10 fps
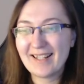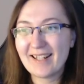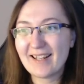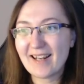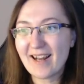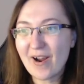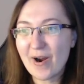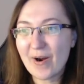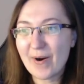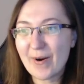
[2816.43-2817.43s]

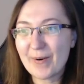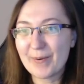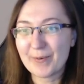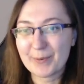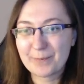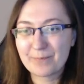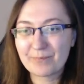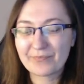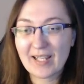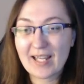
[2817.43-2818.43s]
No!
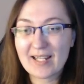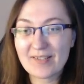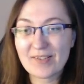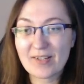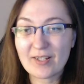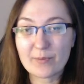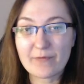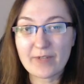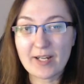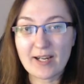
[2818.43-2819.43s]
This is going to be
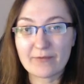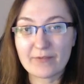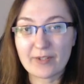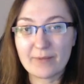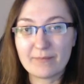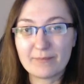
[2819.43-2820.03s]
very hard for him.